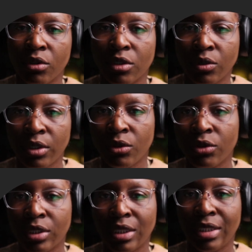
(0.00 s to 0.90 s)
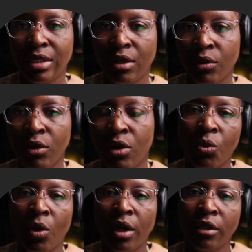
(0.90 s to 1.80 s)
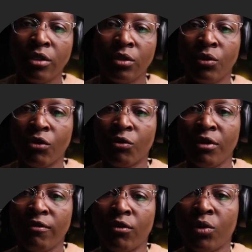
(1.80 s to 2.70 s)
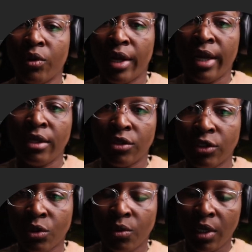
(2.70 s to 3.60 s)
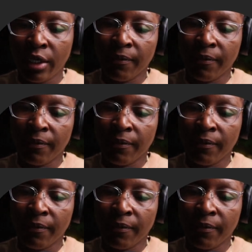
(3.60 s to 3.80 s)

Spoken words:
So it goes 0, 1, 2, 3, 4, and so on.